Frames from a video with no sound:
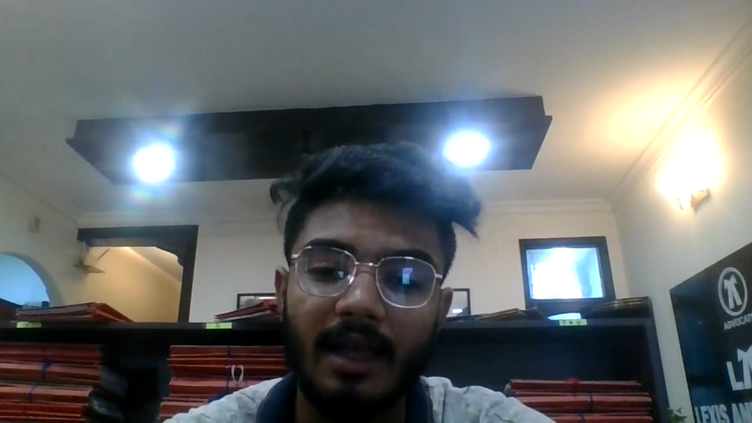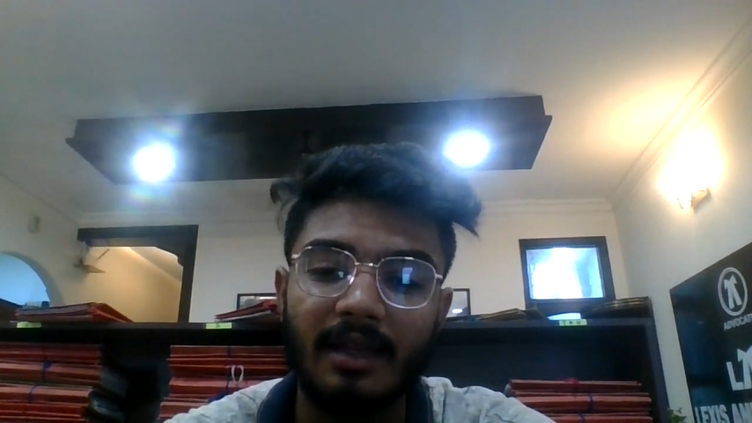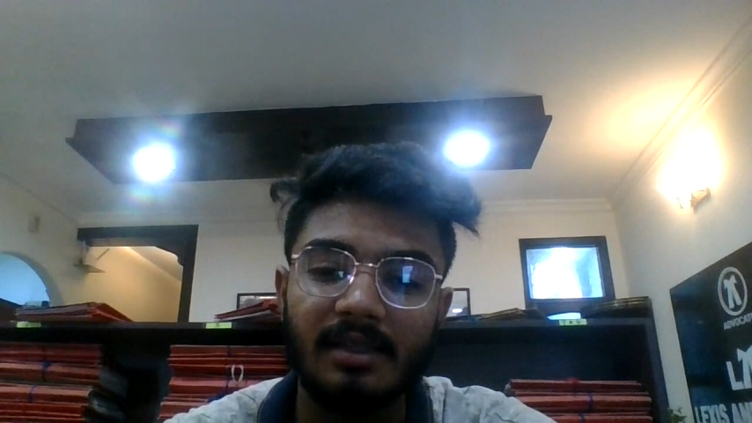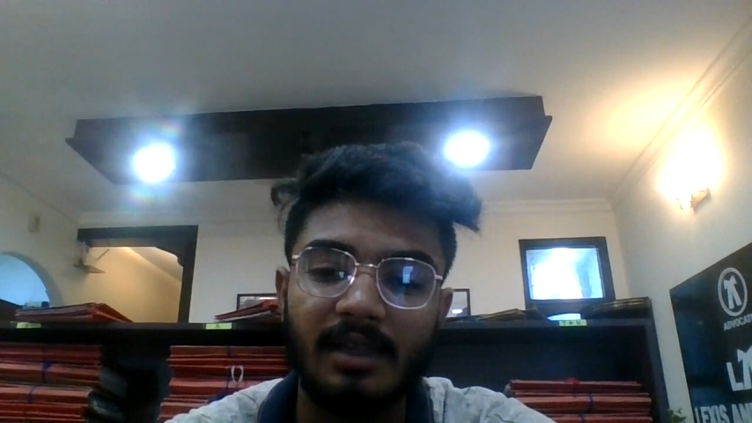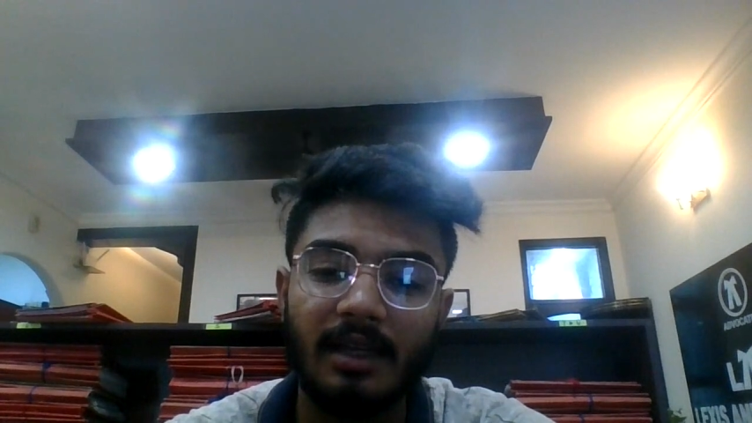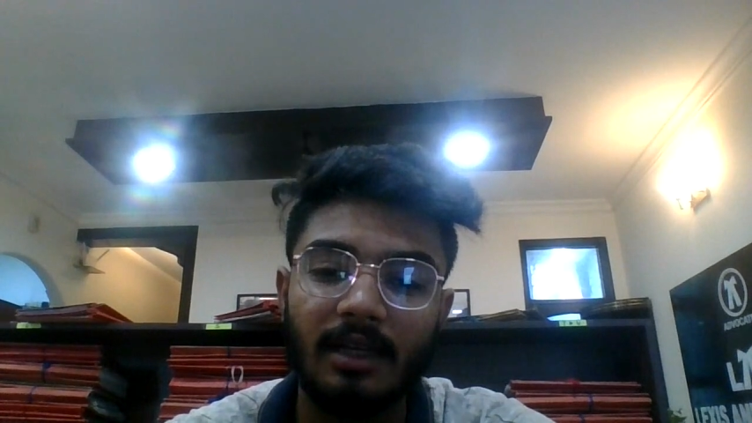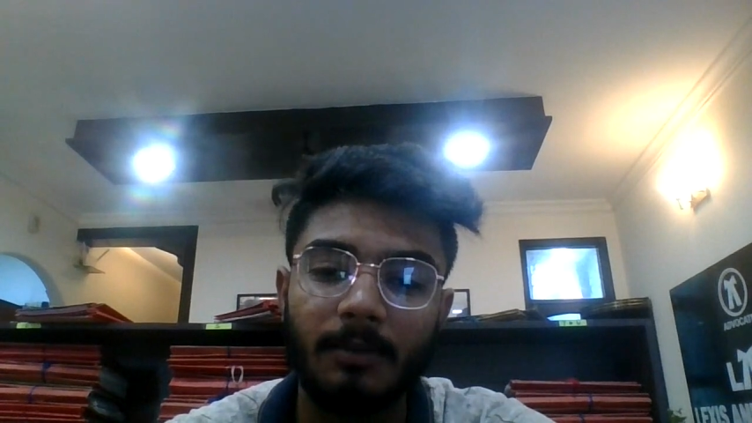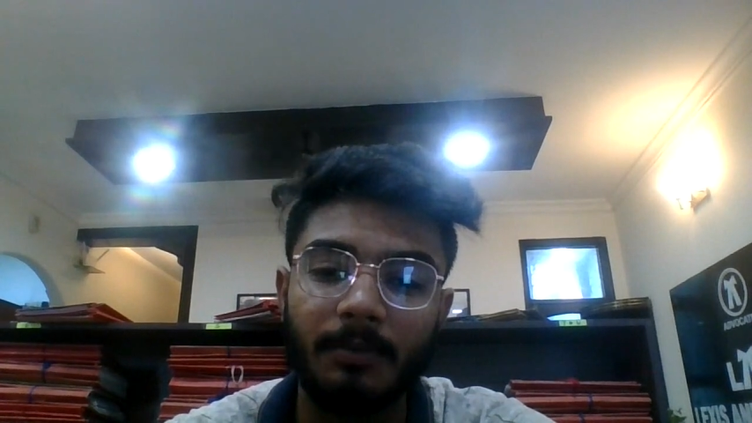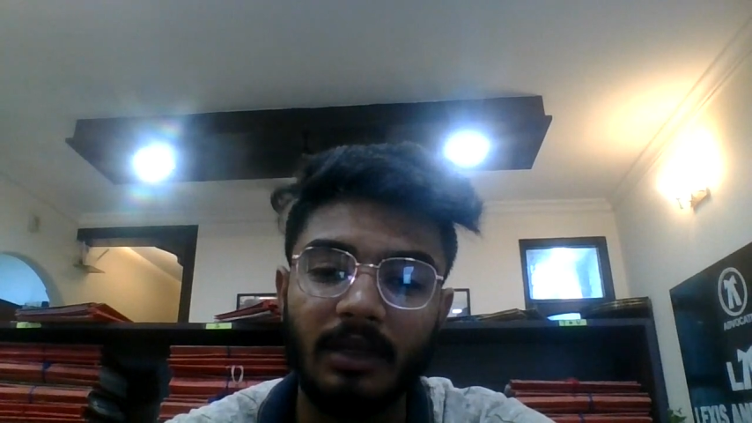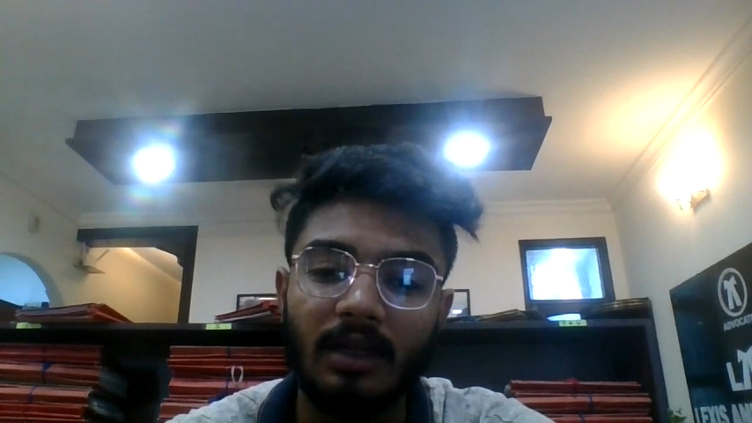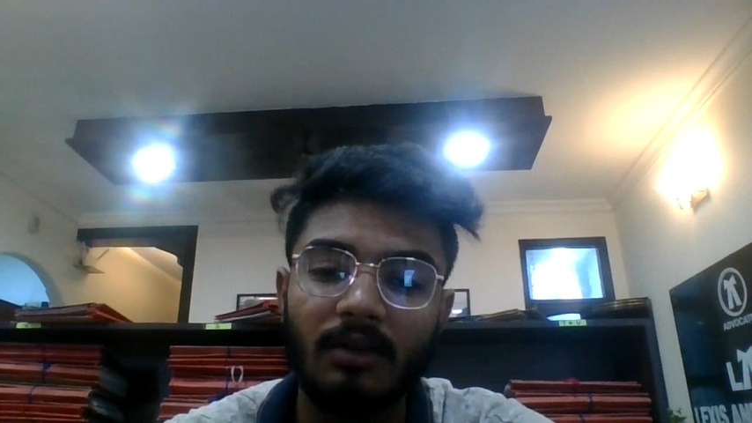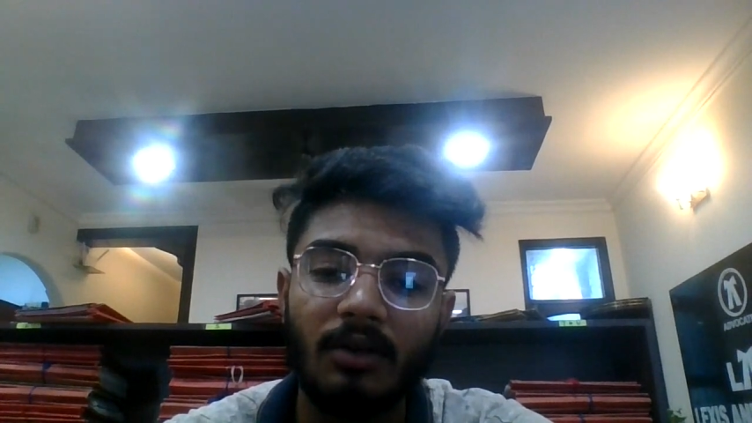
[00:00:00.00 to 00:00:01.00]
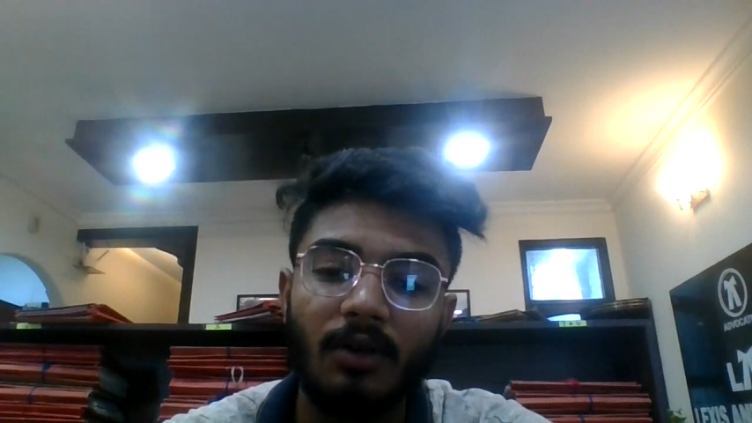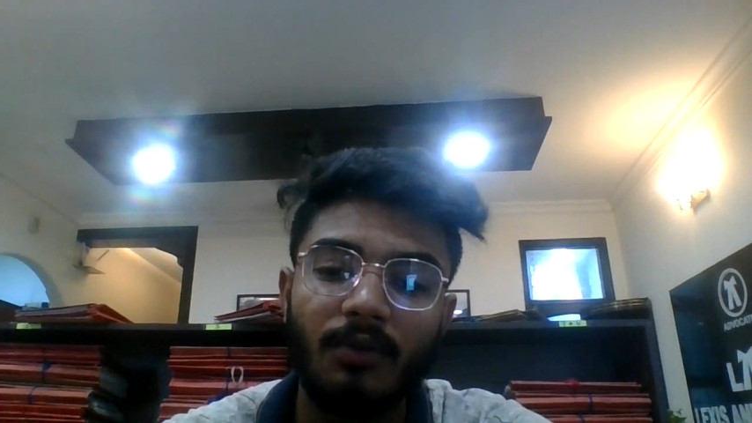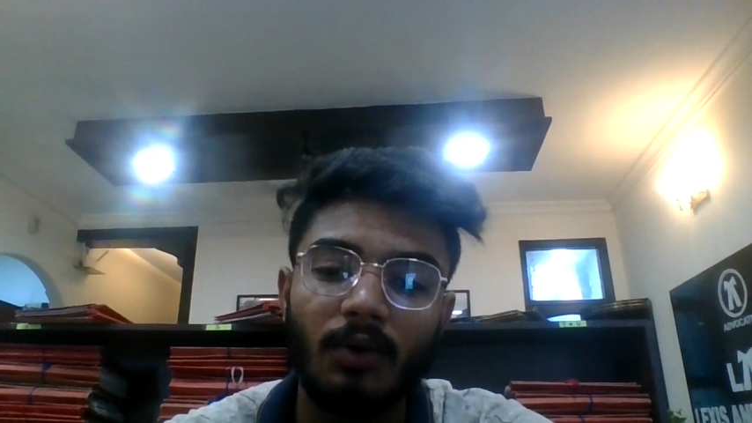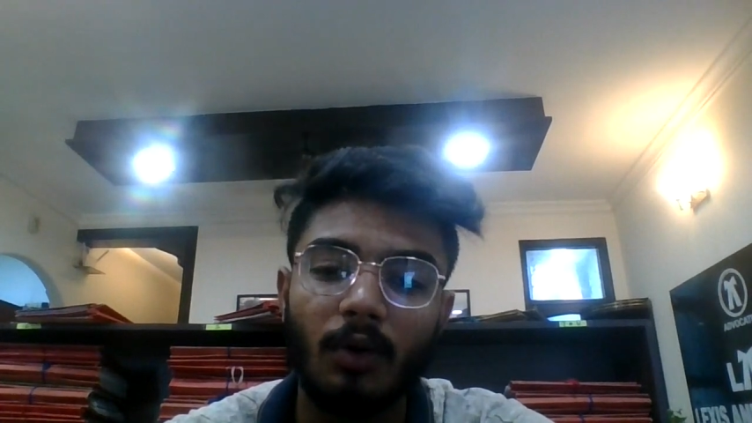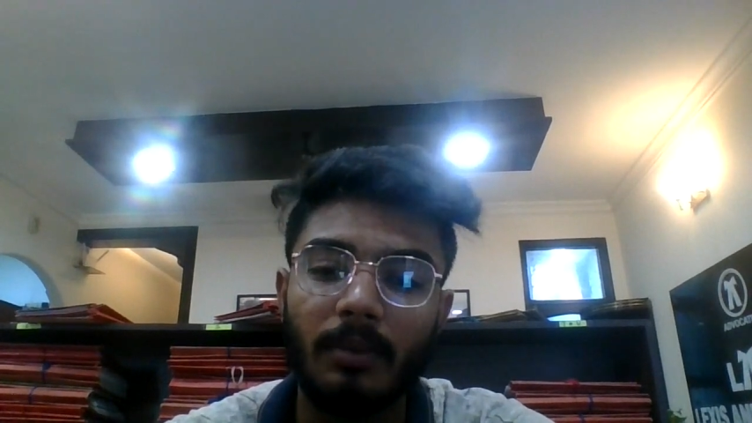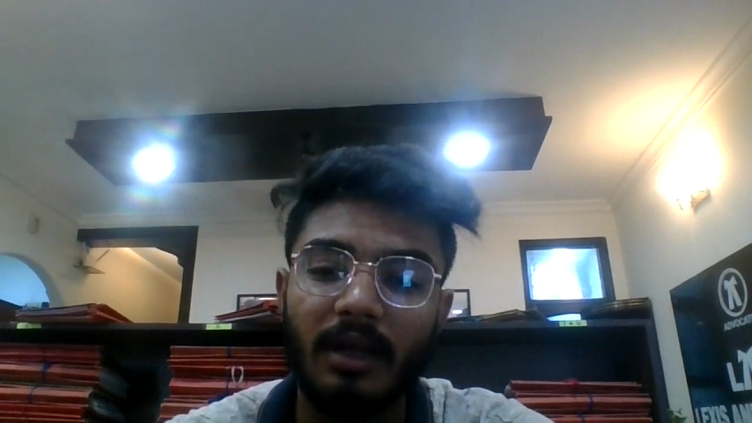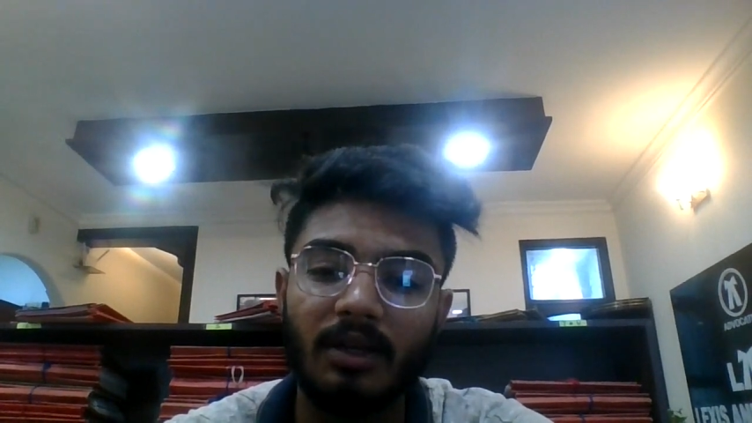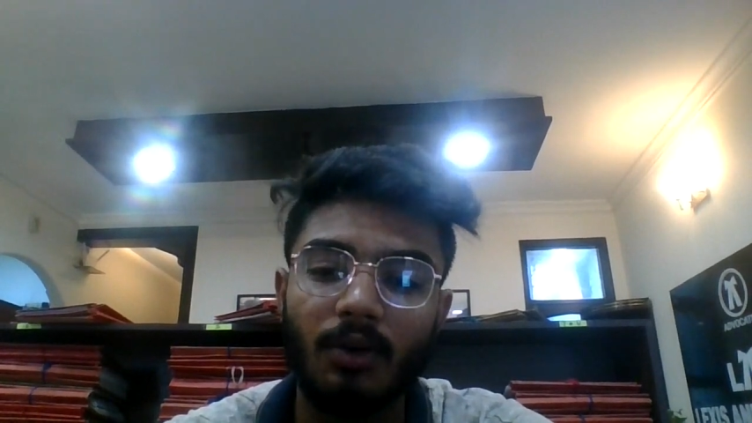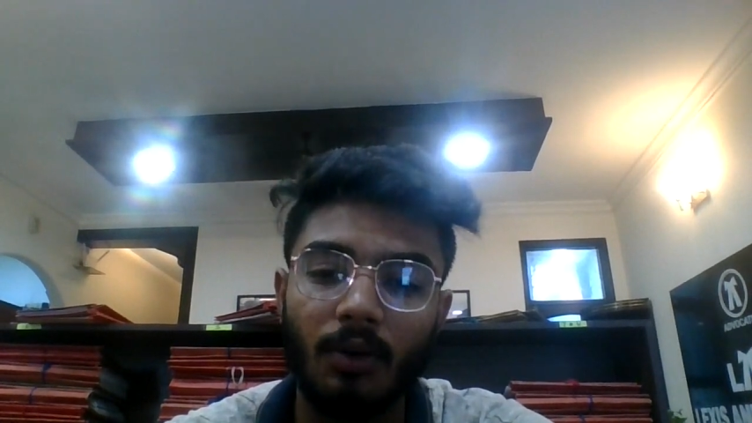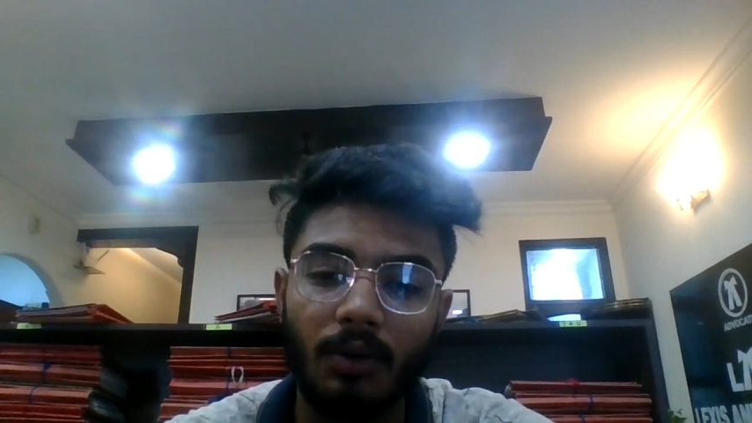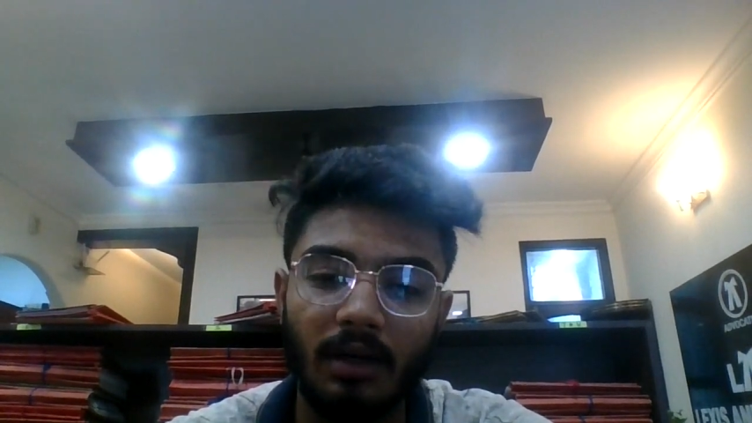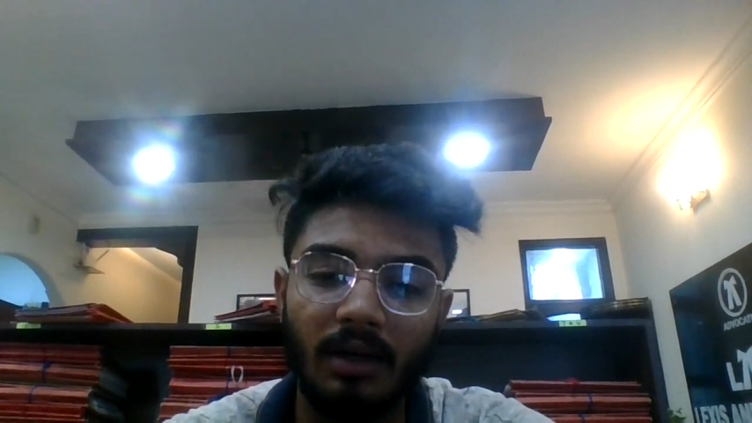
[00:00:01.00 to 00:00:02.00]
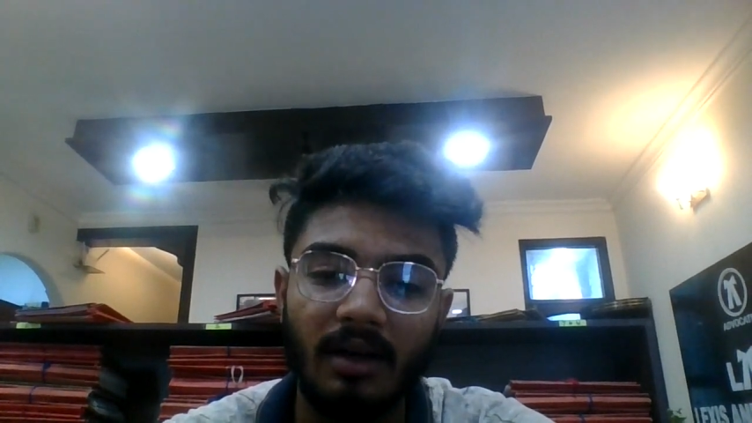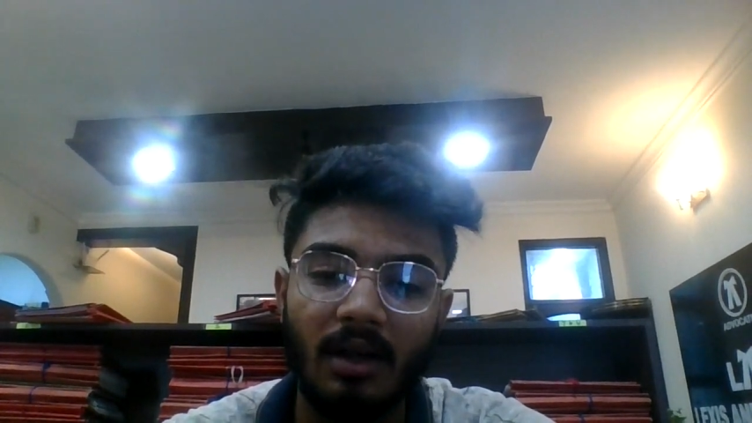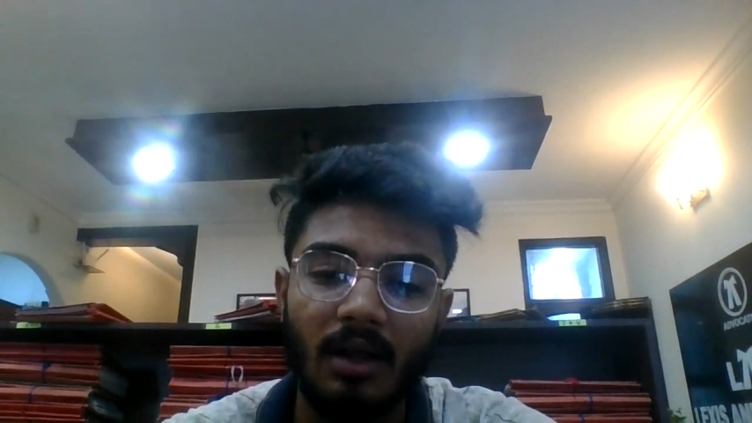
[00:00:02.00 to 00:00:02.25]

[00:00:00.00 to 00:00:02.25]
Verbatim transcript: as an appeal from an order,